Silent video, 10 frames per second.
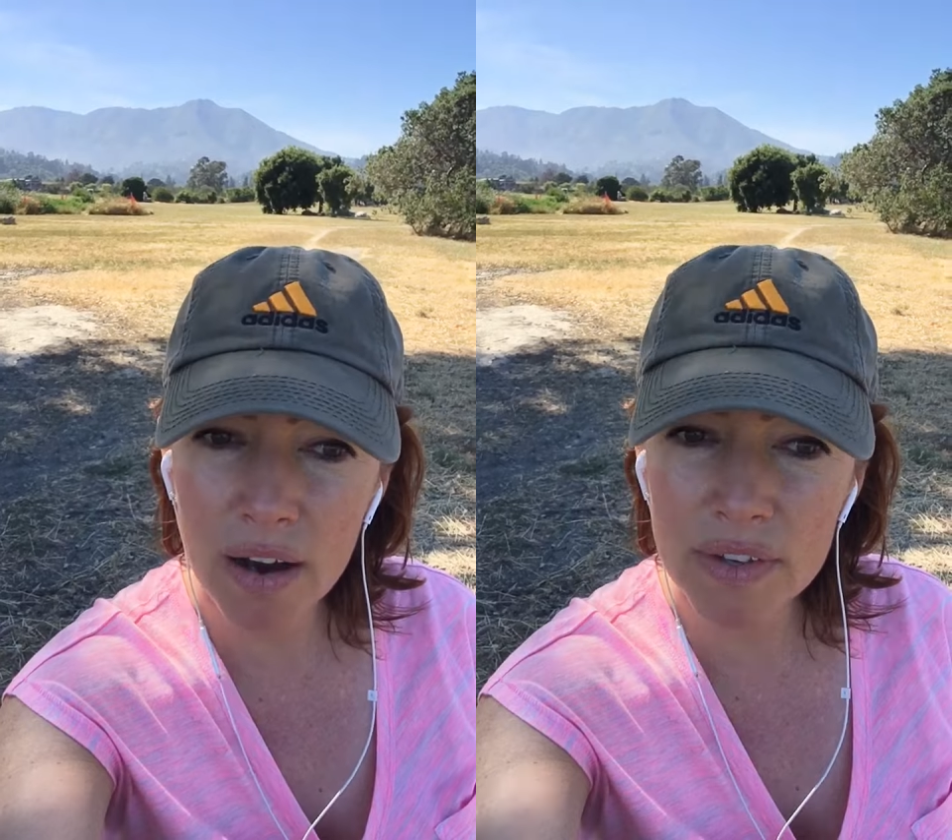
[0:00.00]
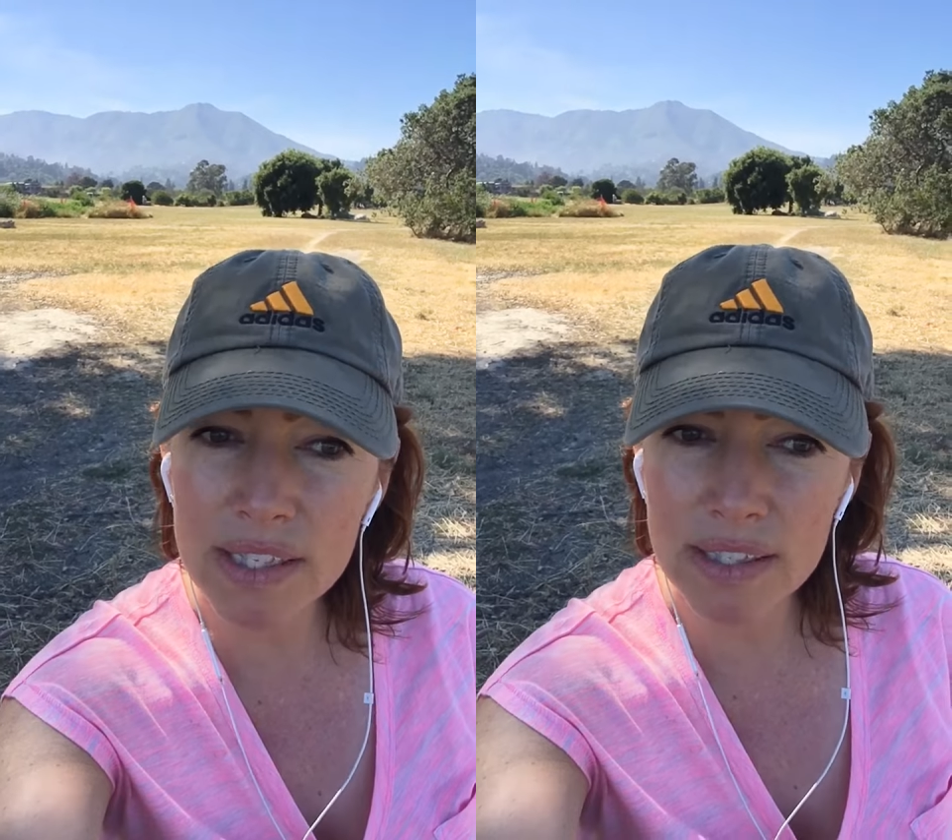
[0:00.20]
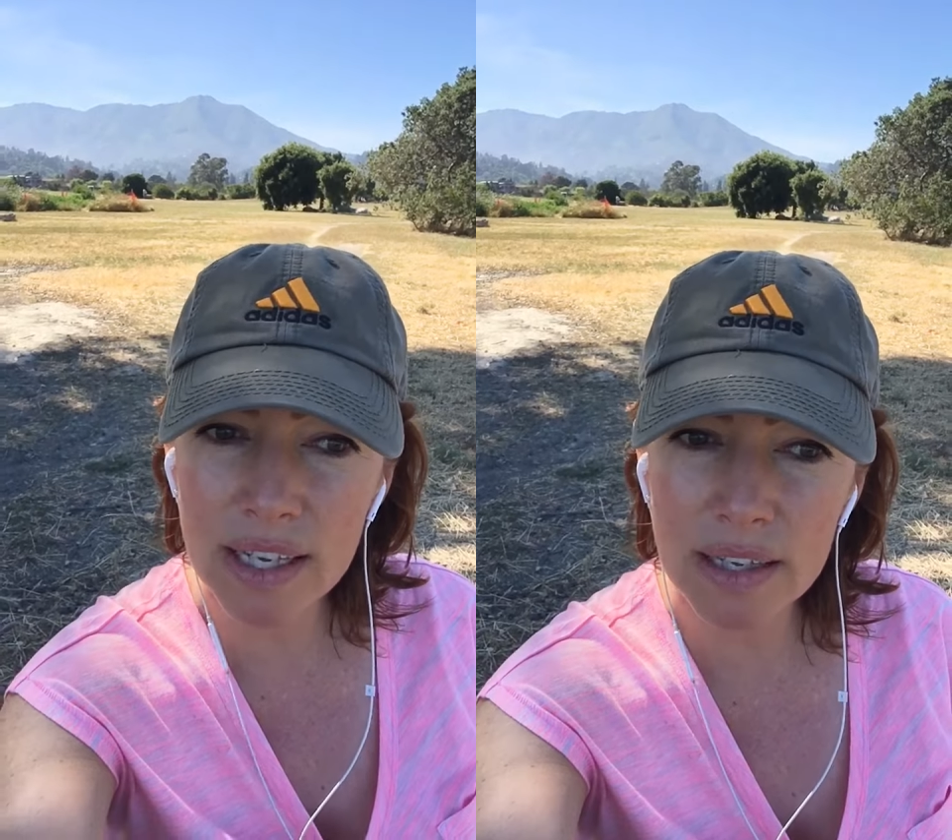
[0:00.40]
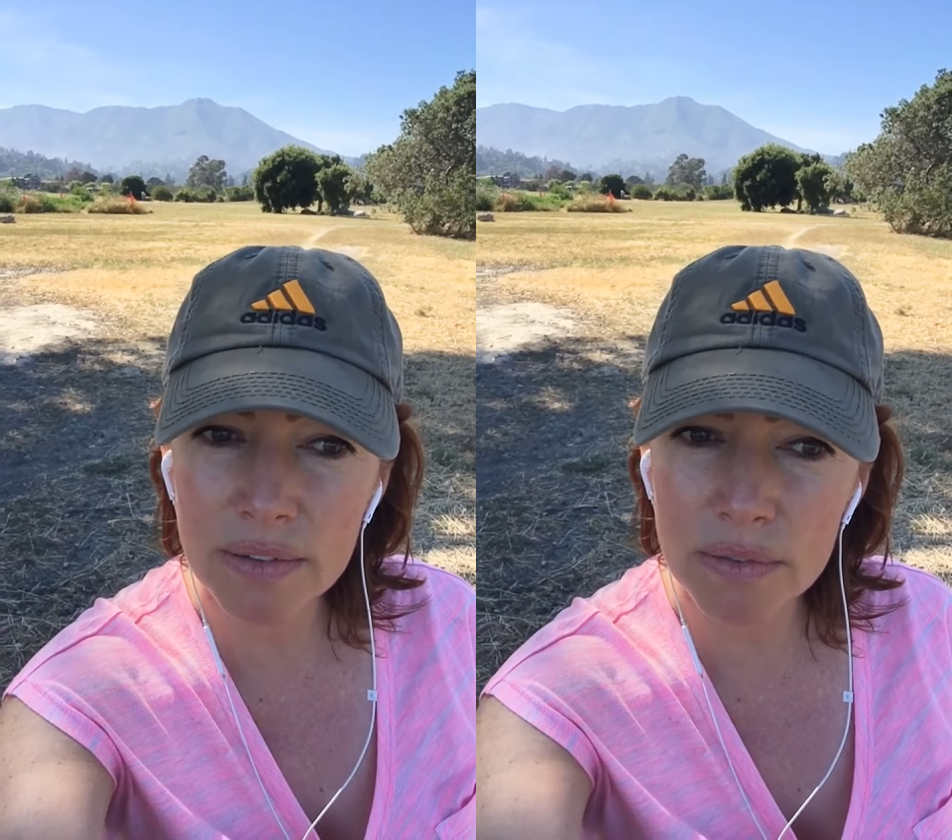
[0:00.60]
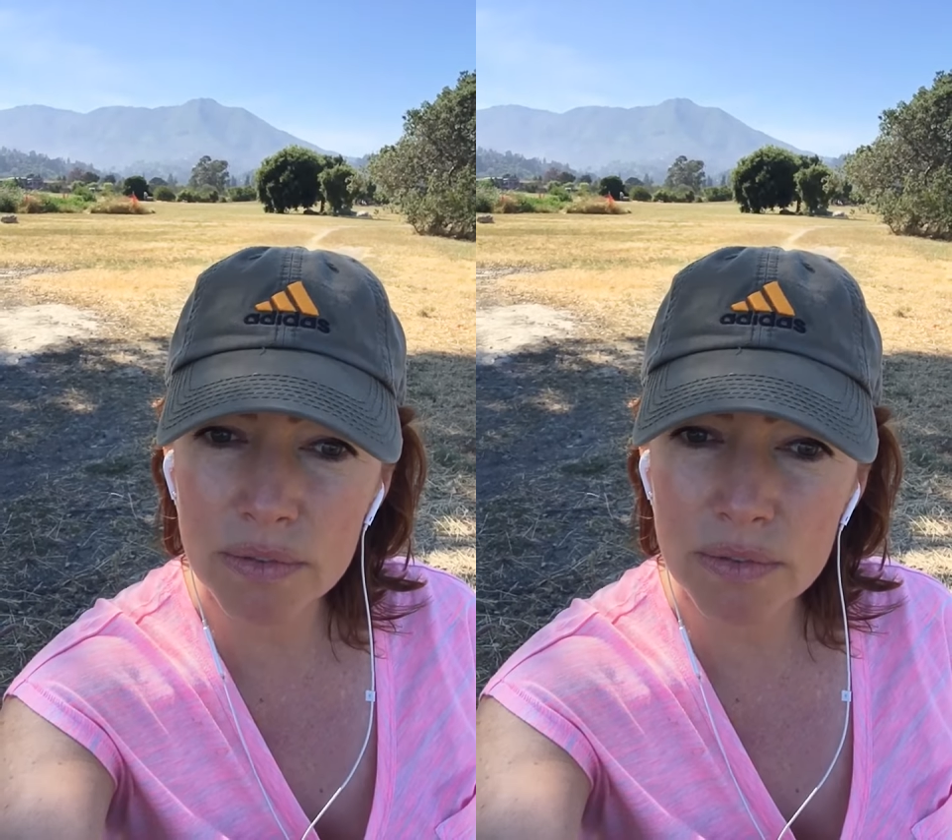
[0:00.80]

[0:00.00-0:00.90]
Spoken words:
obviously